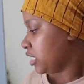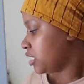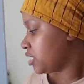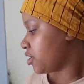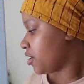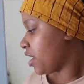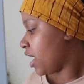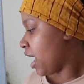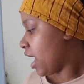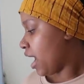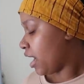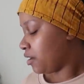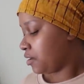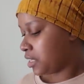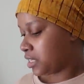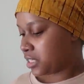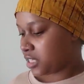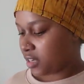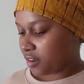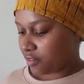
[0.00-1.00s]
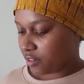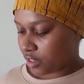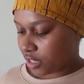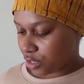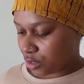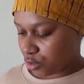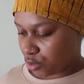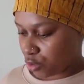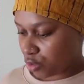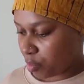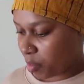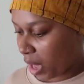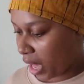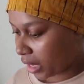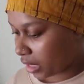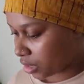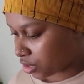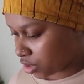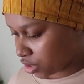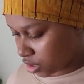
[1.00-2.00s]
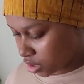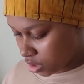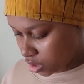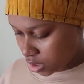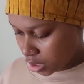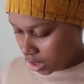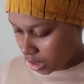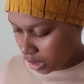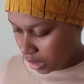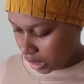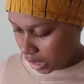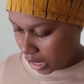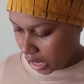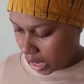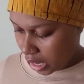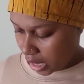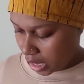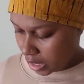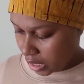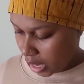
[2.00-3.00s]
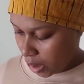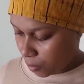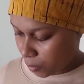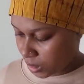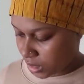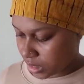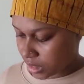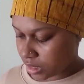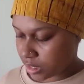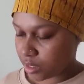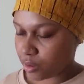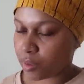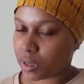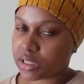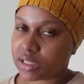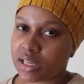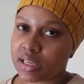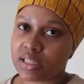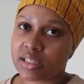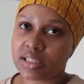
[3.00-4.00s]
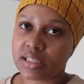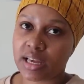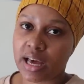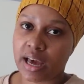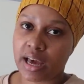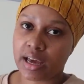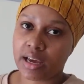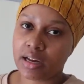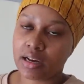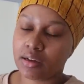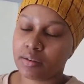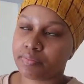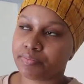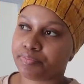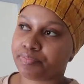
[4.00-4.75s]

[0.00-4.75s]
So yeah, I received these two packages, and I want to see what's inside.